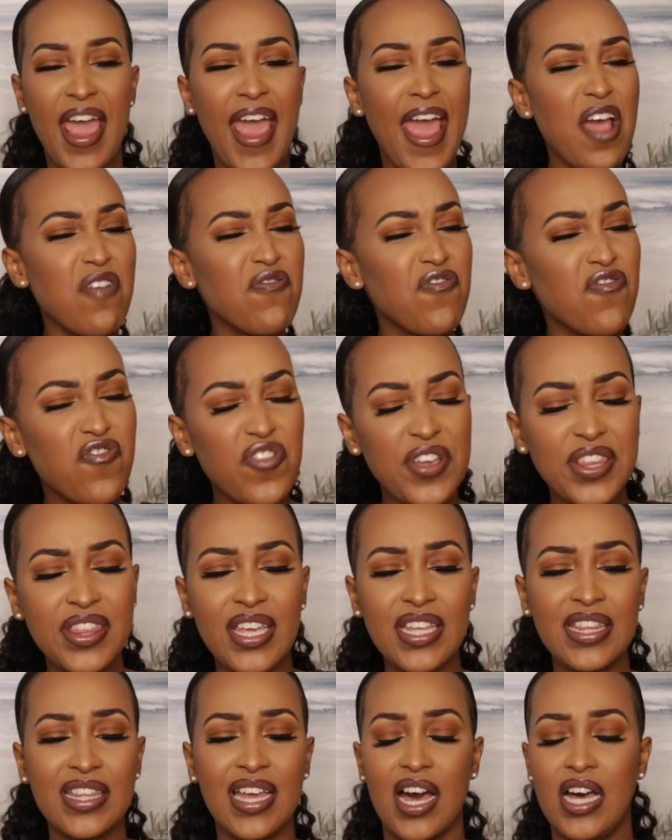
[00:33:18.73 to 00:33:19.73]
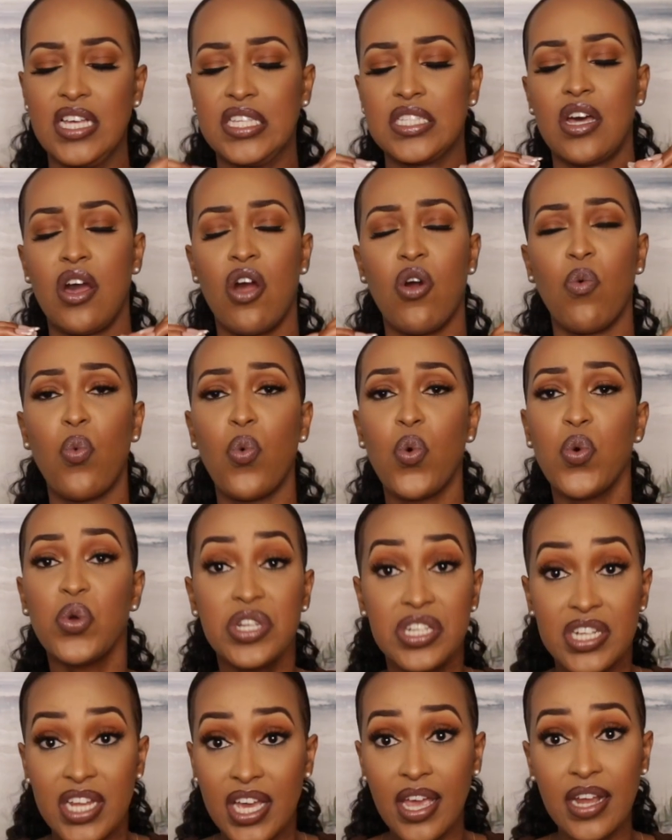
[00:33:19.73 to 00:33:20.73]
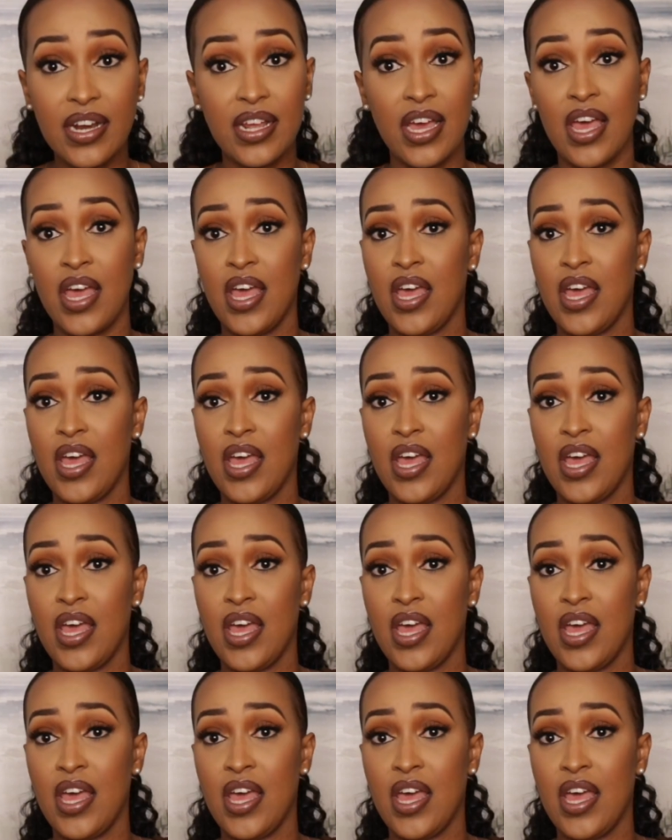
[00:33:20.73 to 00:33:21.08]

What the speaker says: everything that has wounded